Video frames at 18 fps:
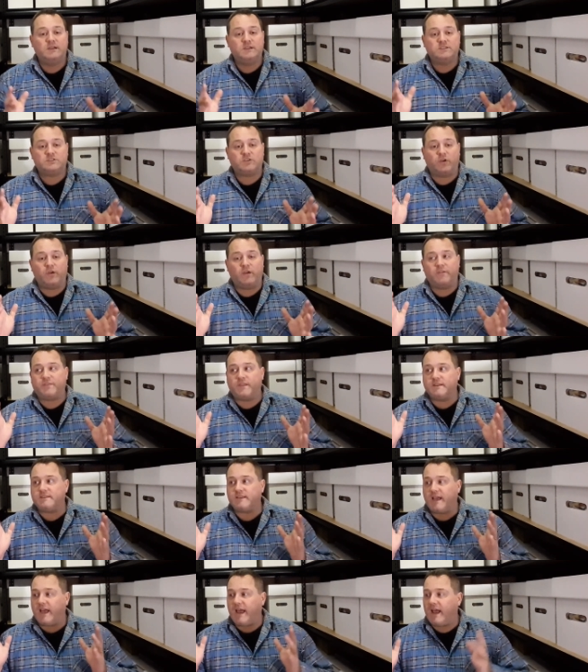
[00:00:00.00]
So if
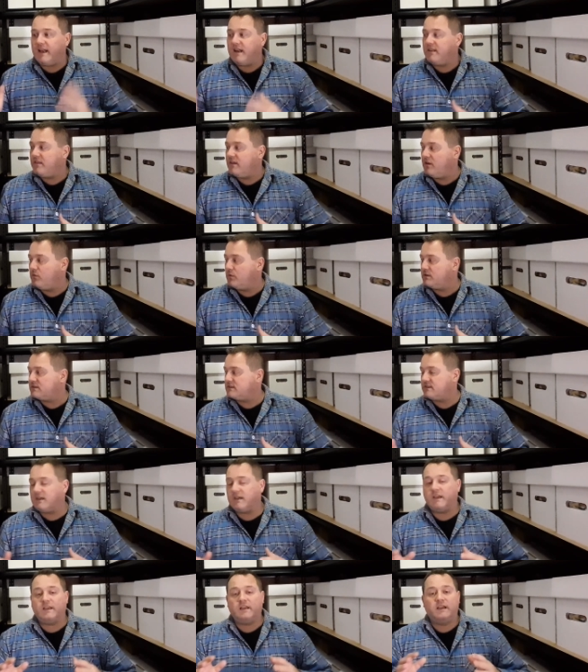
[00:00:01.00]
there's anything you want to
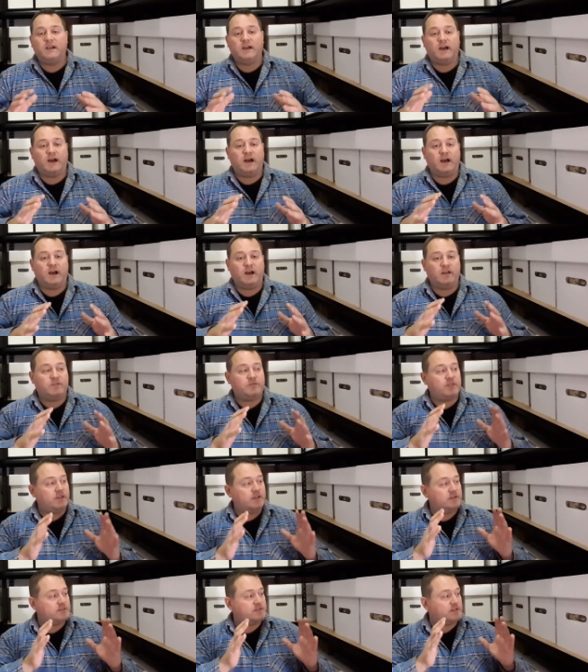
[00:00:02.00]
see, if
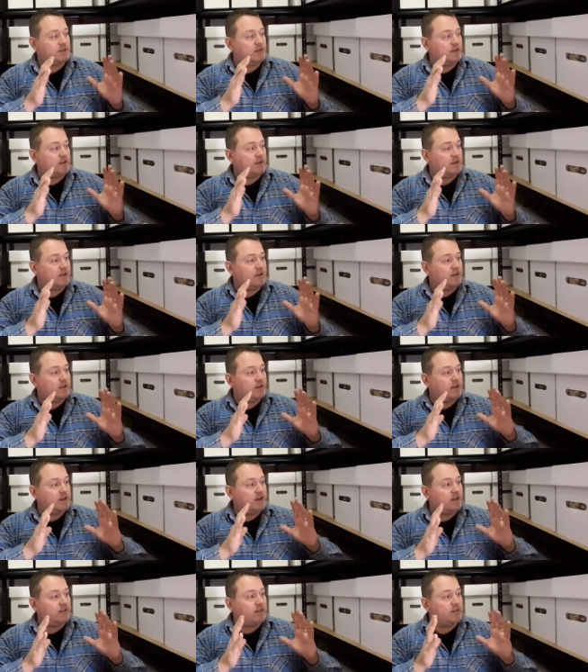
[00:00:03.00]
there's
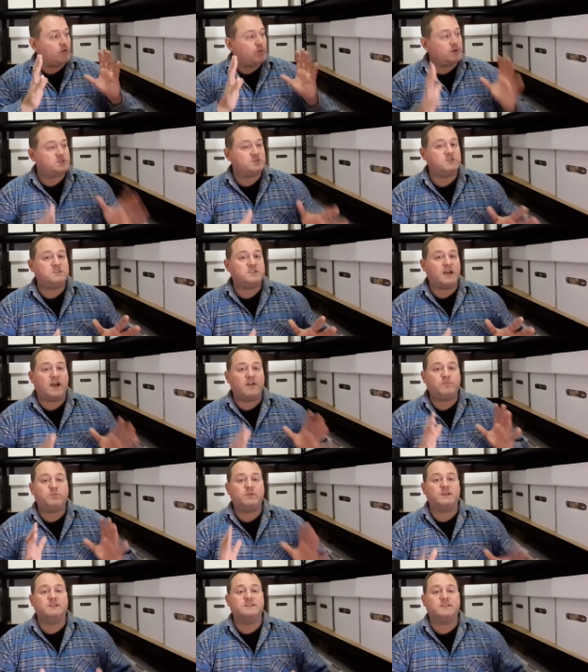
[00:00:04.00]
any questions you have,
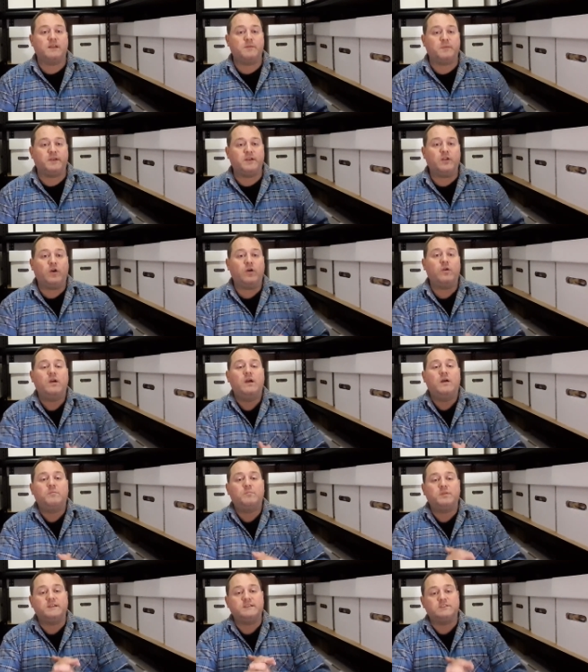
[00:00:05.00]
please let me know.
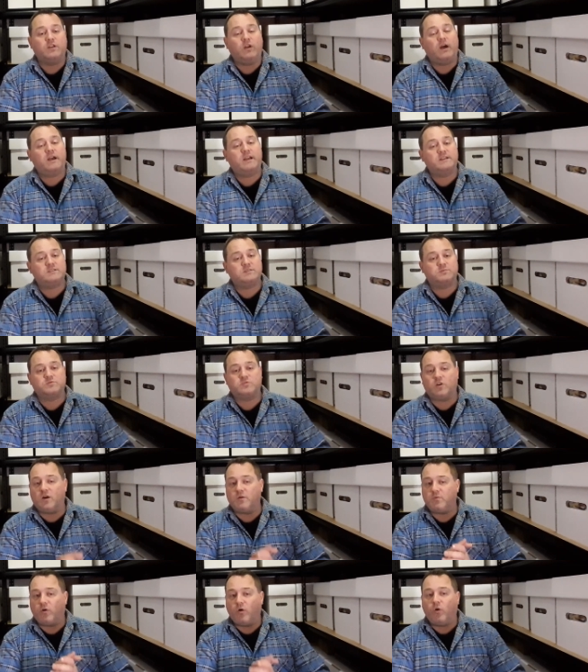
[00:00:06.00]
Please like and
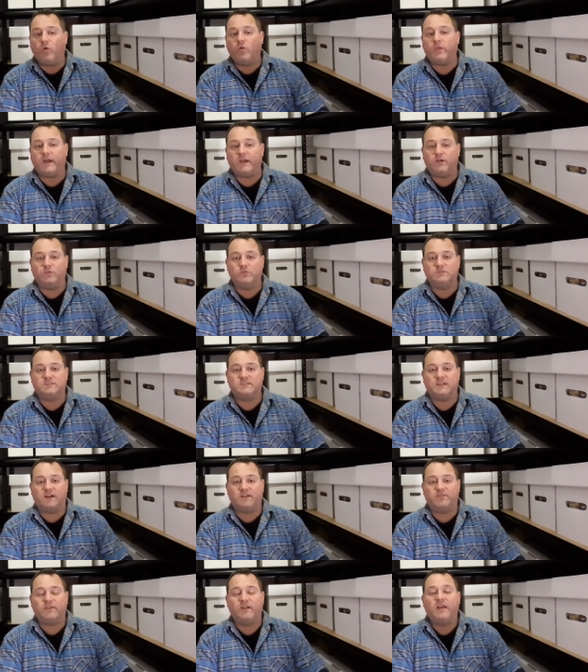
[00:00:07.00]
subscribe, all that good
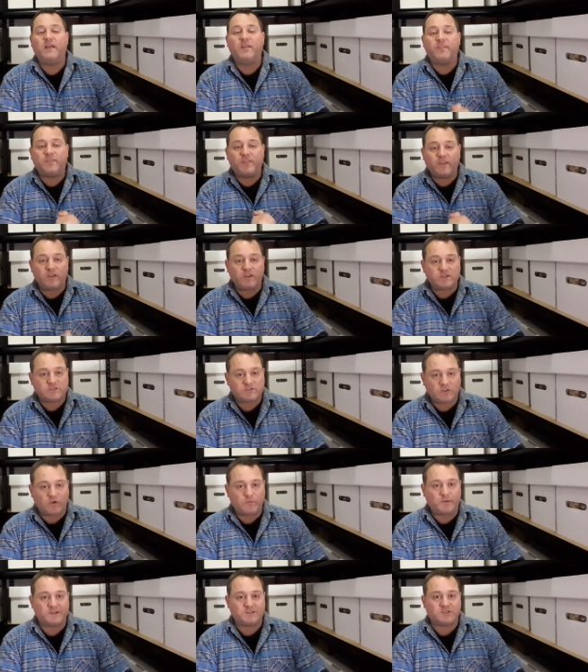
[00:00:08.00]
stuff. Thank you
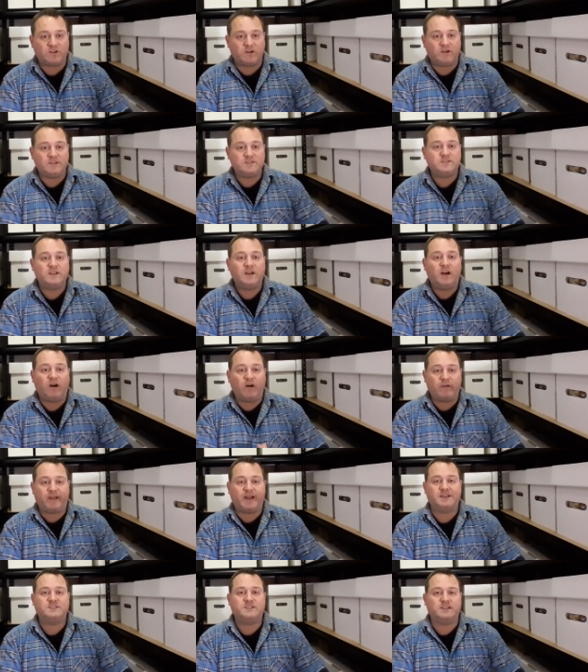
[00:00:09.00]
so much, guys. I'll
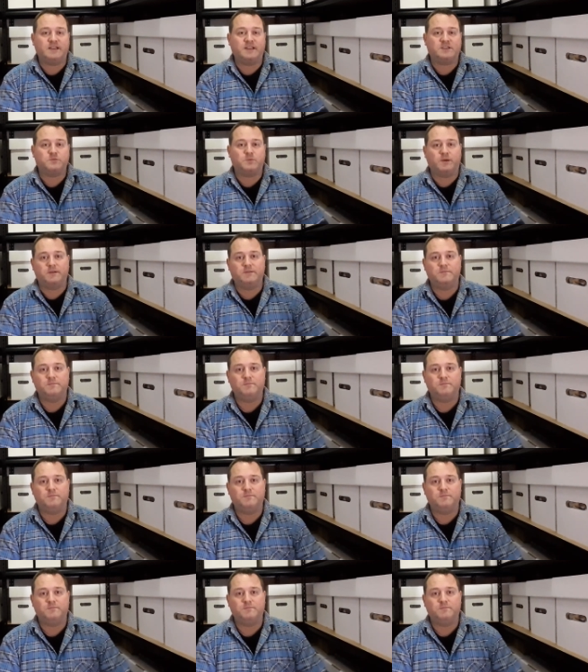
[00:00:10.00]
catch you at the next one.